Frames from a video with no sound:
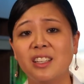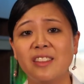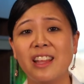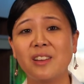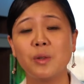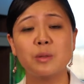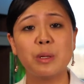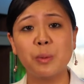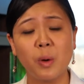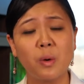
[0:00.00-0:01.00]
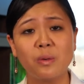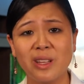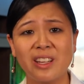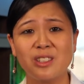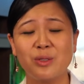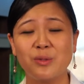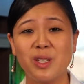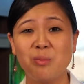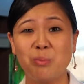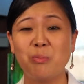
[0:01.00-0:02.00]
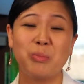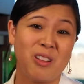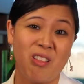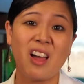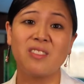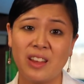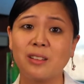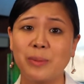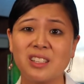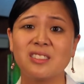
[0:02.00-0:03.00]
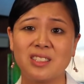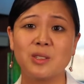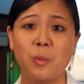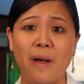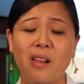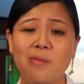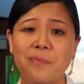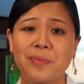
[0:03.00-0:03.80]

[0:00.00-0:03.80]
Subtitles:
That includes people over the age of 50, but a lot of young patients as well.